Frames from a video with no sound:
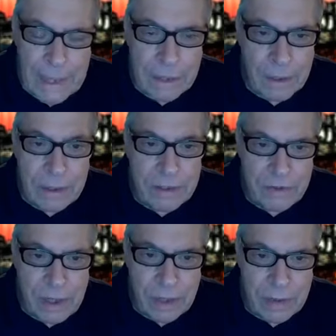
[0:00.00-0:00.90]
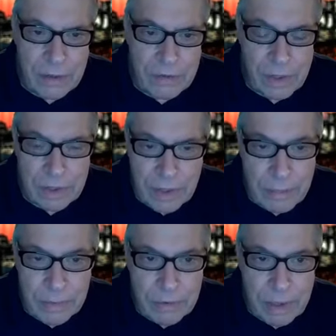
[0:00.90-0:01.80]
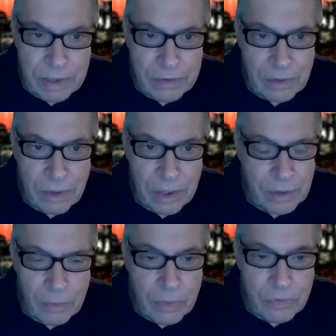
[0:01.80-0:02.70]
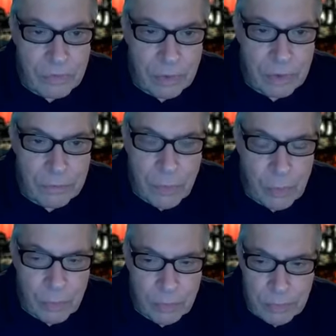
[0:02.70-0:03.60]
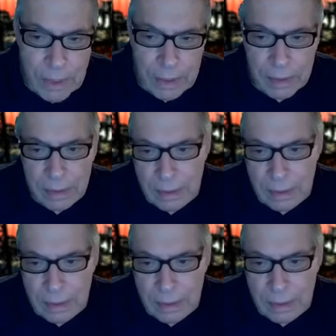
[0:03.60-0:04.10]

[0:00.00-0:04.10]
And other senators on the Democratic side are also going to vote with me.